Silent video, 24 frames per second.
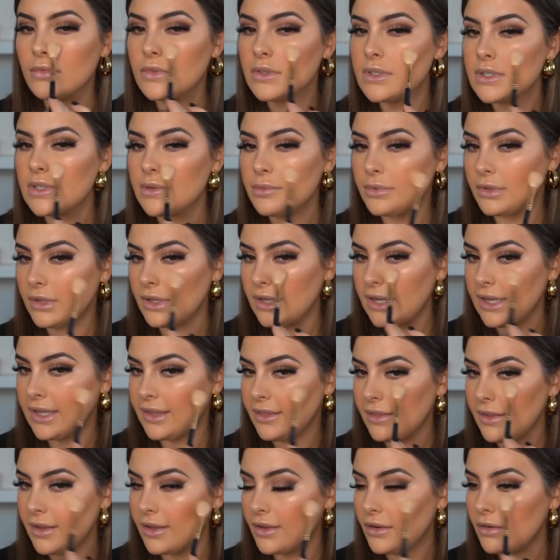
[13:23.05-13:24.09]
Just
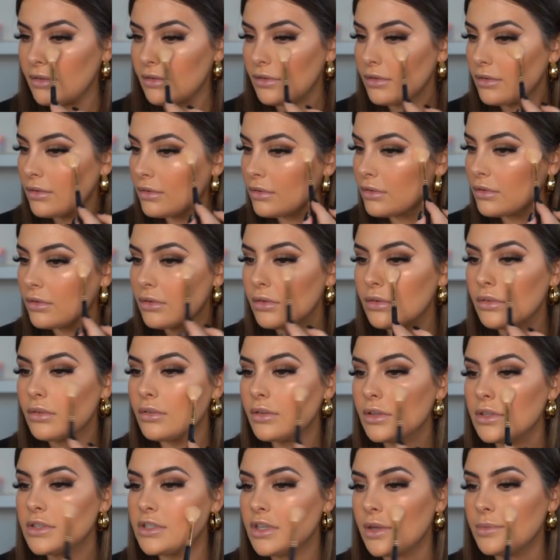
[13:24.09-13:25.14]
applying that
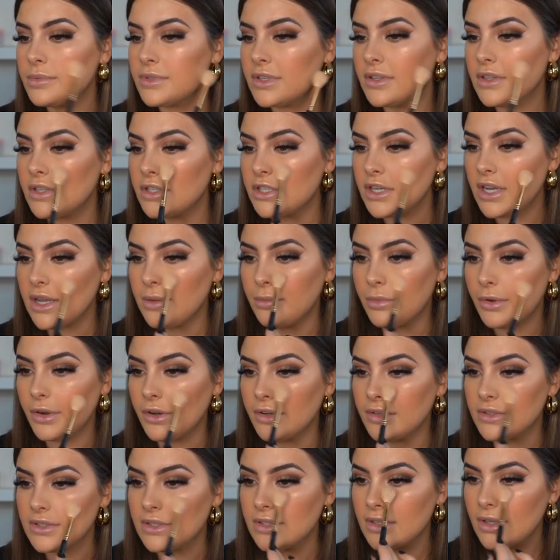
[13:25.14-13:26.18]
on the tops of the
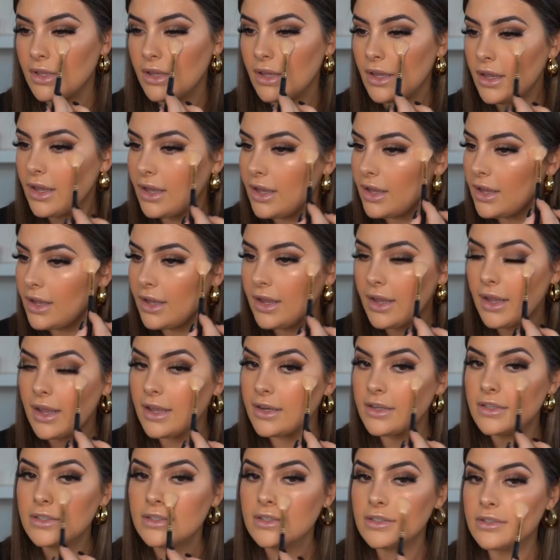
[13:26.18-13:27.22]
cheekbones.
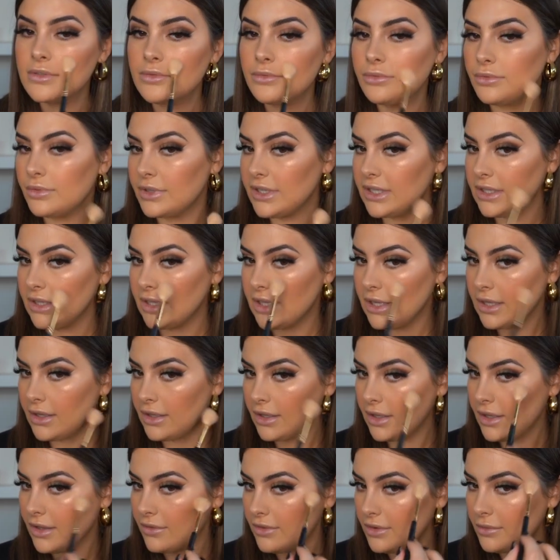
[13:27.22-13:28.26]
And it's just really
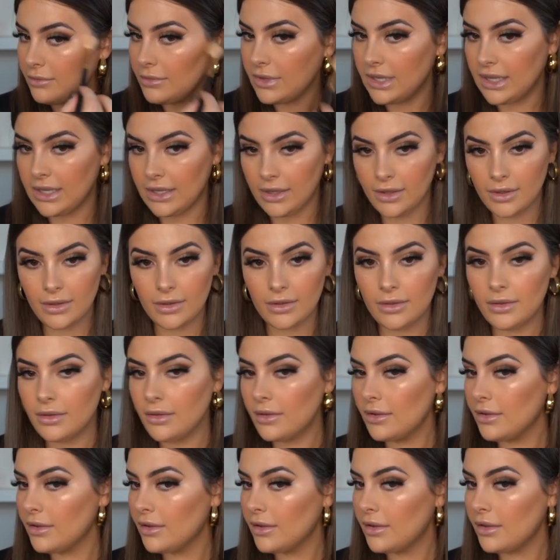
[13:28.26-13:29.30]
given me
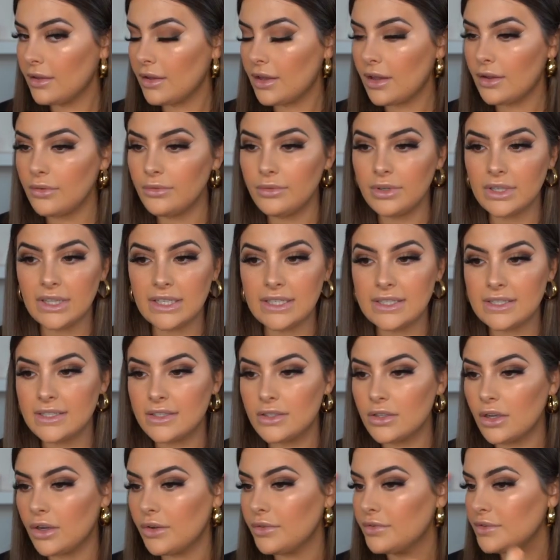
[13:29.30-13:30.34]
a really
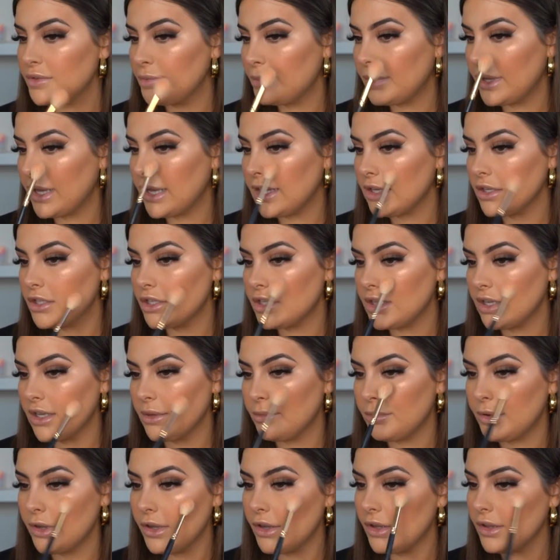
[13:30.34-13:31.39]
soft,
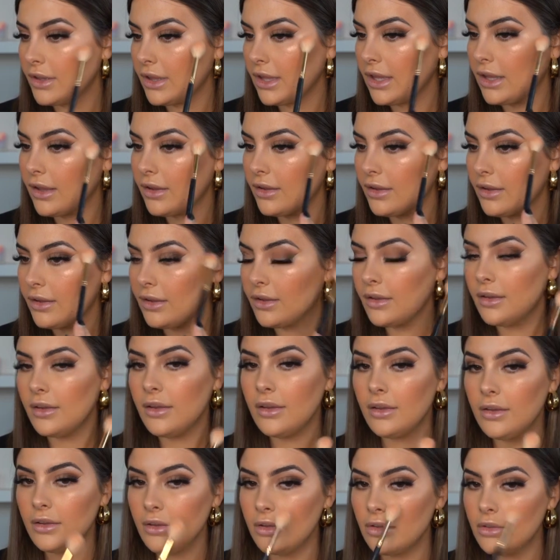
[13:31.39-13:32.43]
peachy, pearly
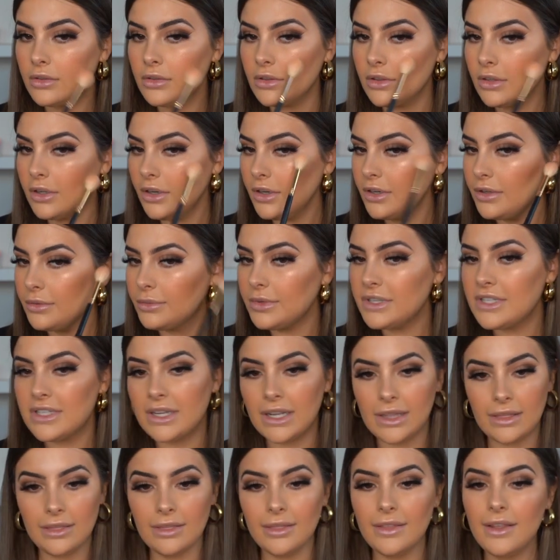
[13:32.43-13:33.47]
glow, which
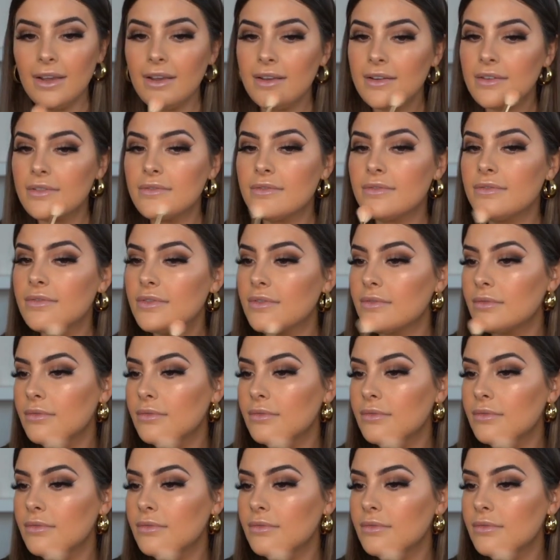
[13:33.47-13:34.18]
I love.